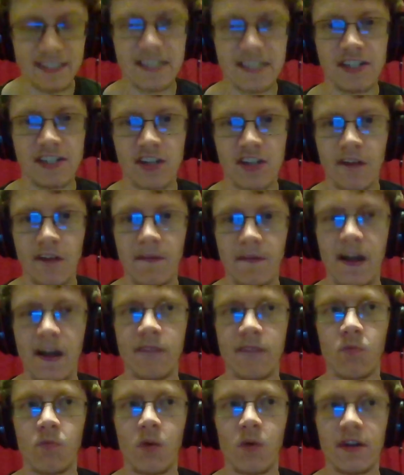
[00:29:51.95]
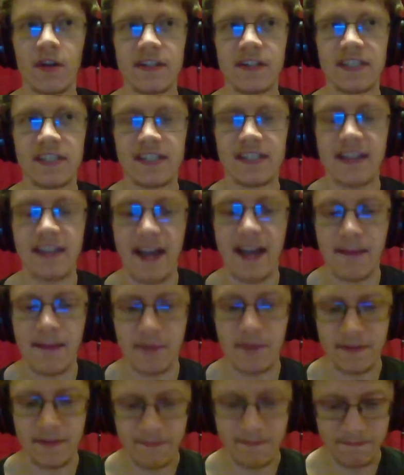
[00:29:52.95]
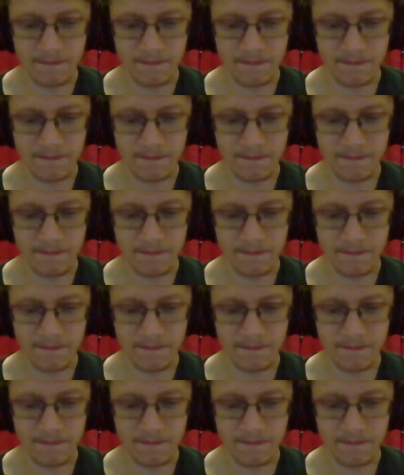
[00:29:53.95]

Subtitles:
is stuff I've wanted to see happen.